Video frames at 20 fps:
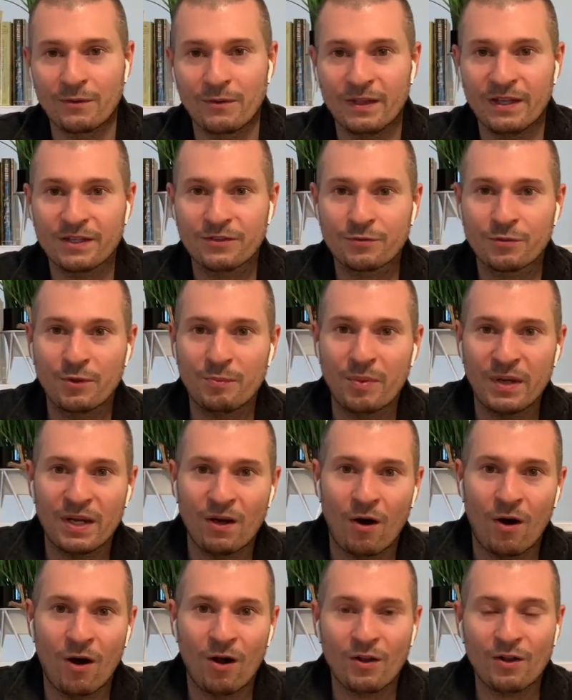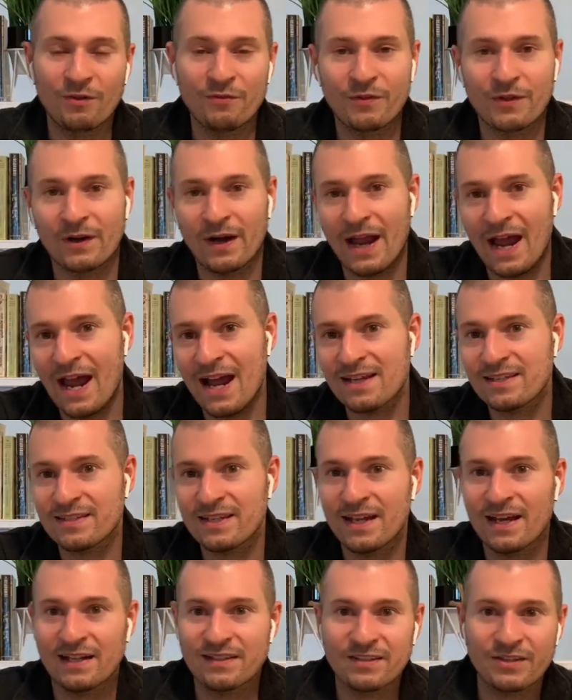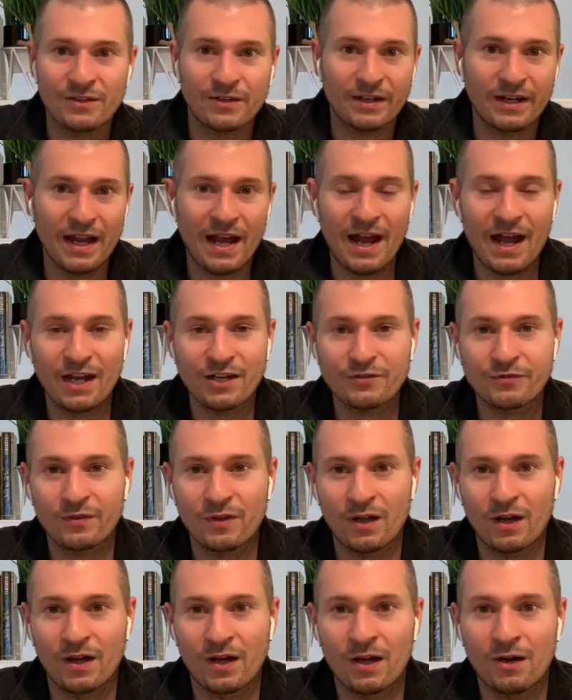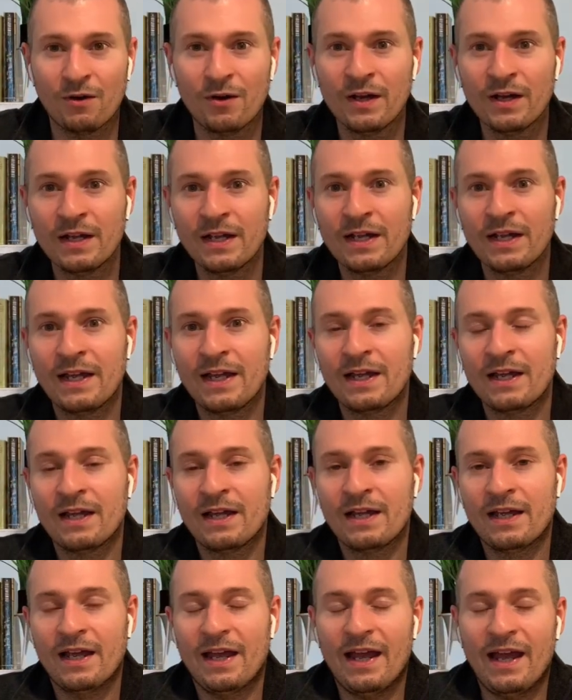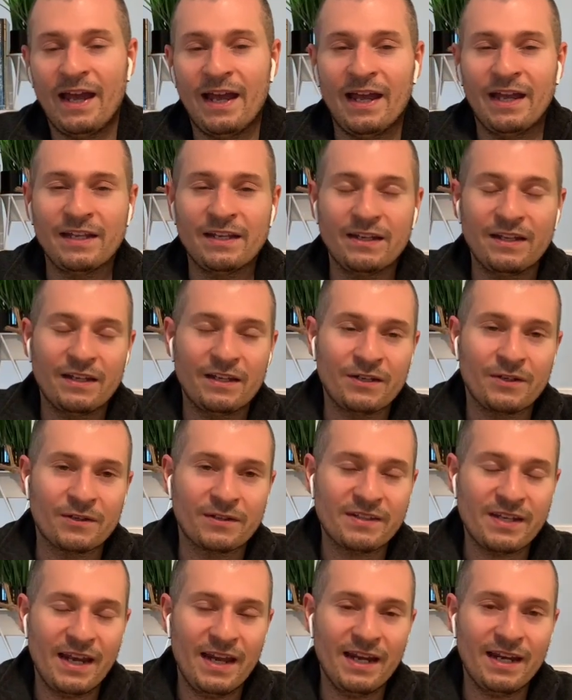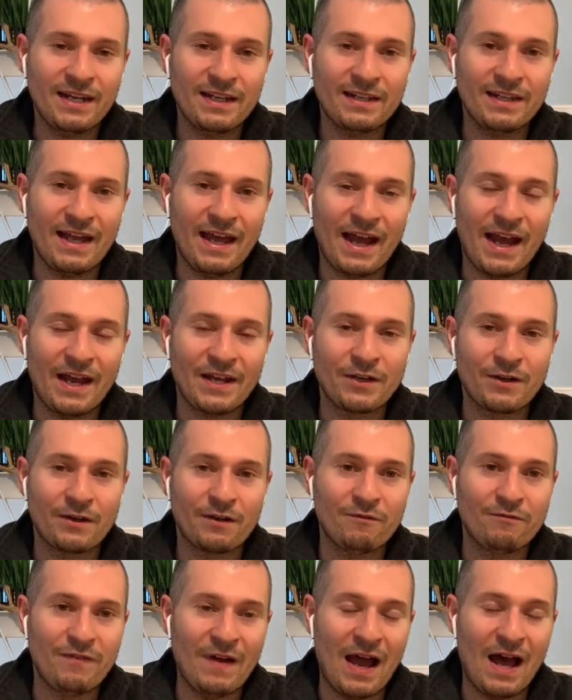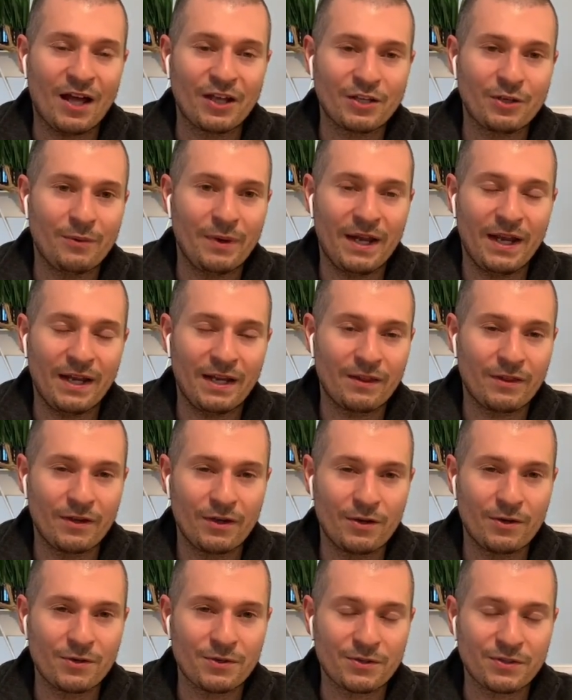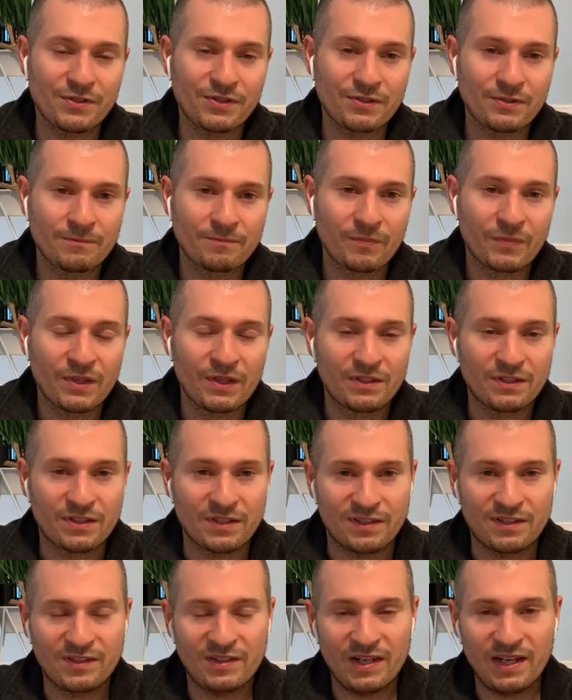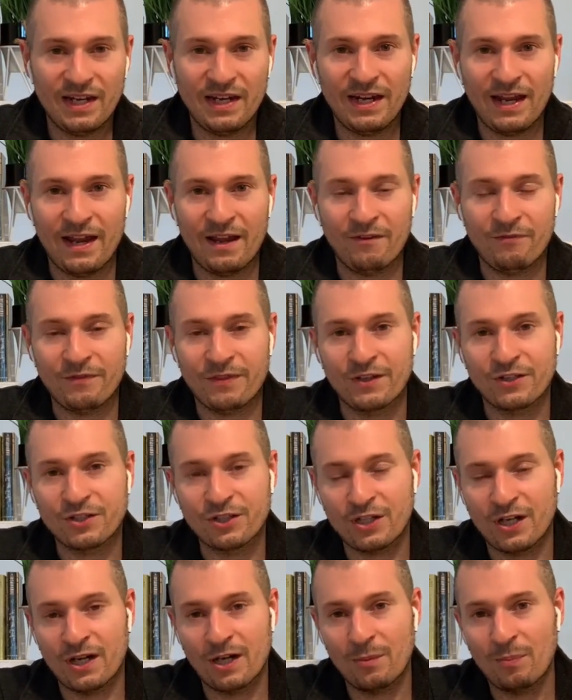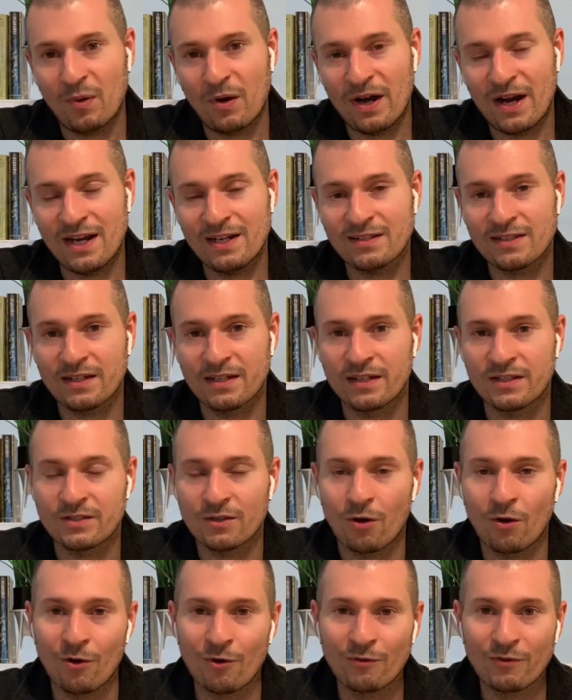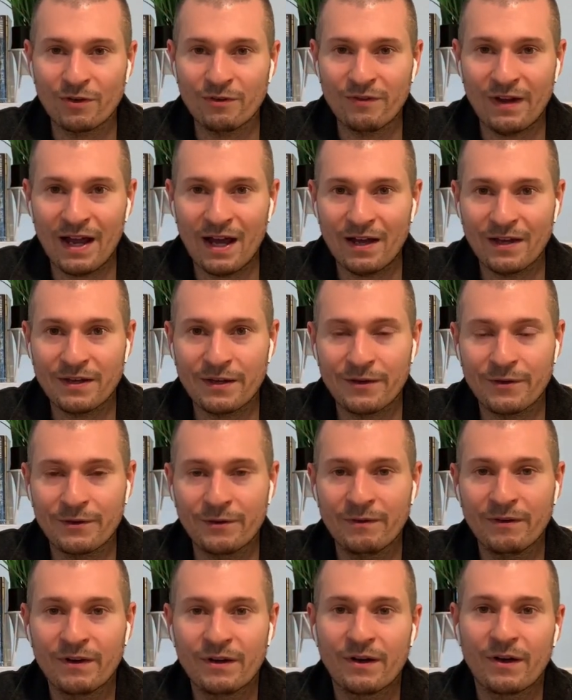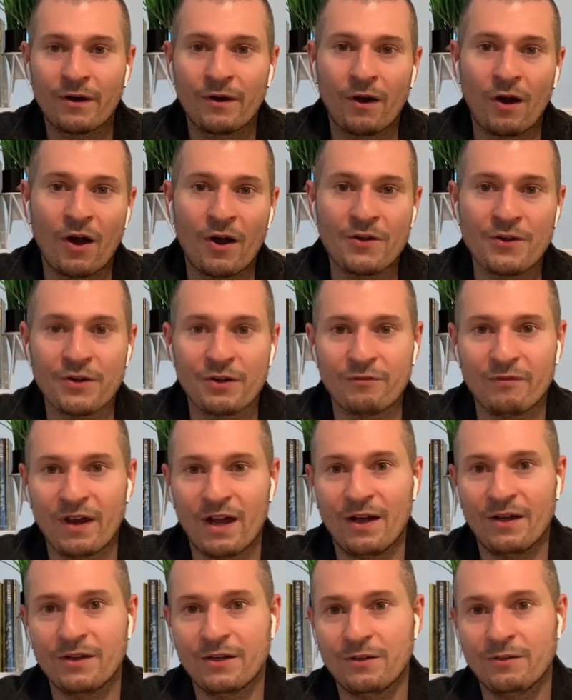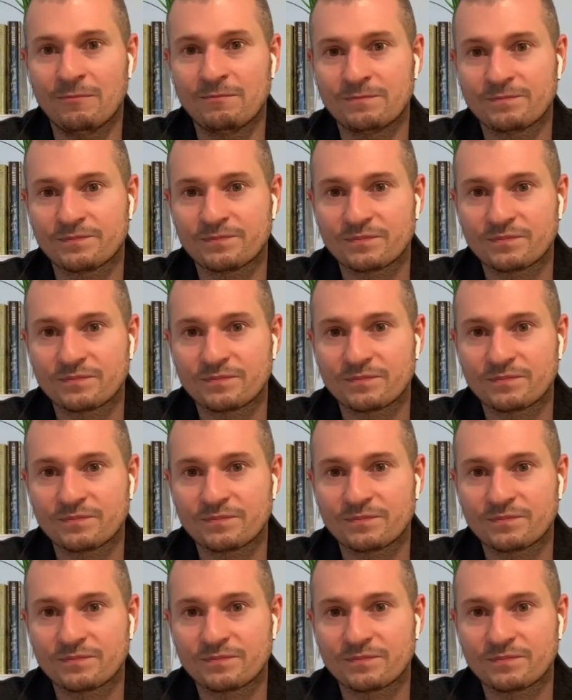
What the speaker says: And this would be all of their assets, their cash flow, and you're taking that and you're evaluating those to see if the share price is overvalued or undervalued.